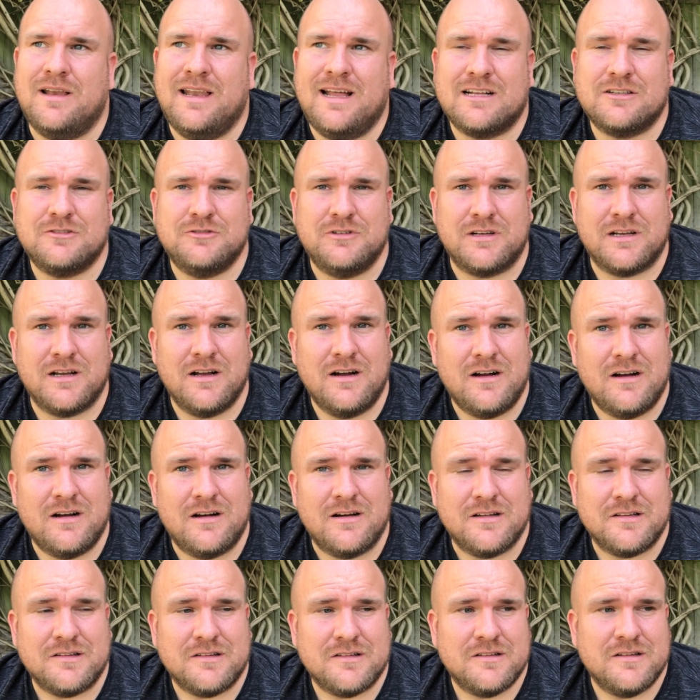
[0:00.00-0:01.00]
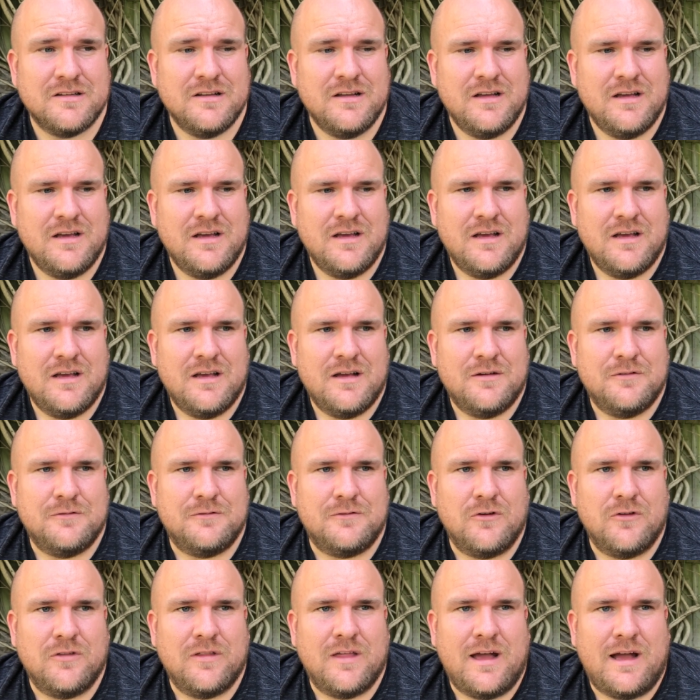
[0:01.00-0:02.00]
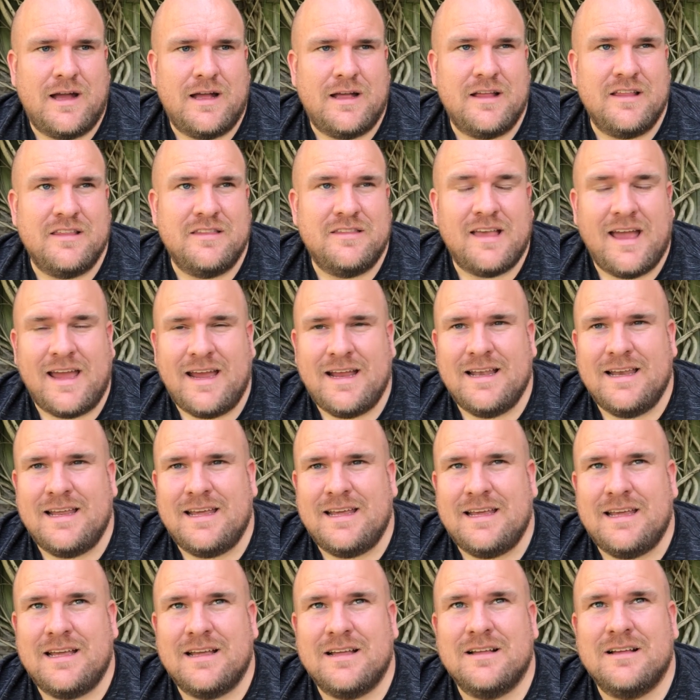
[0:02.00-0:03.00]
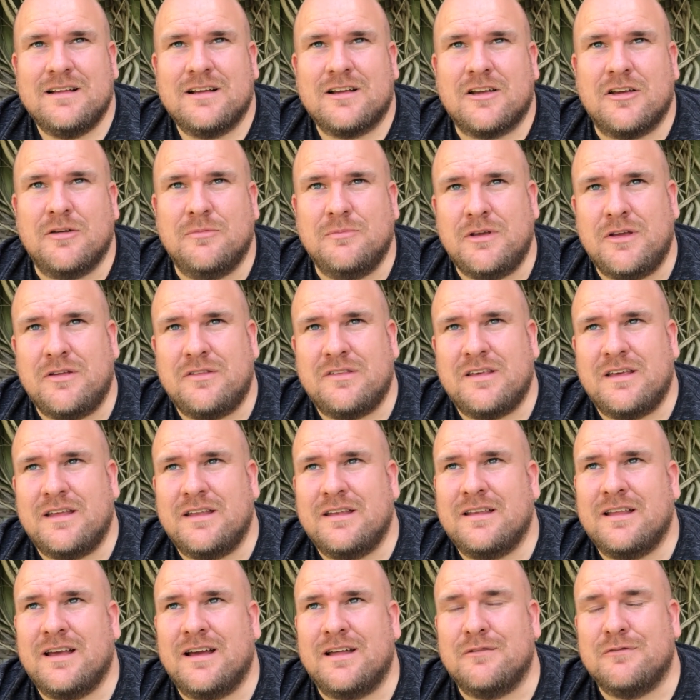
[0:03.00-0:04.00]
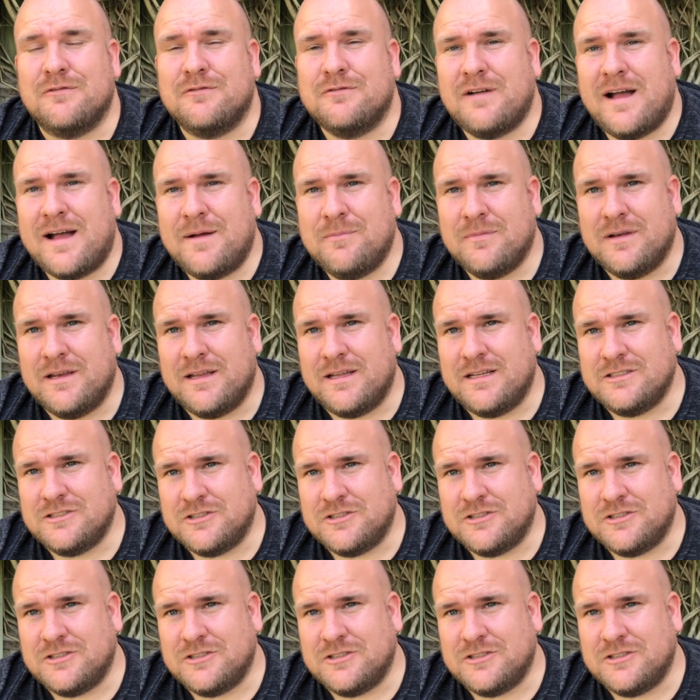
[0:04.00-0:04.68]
electric cars for their daily commuting and family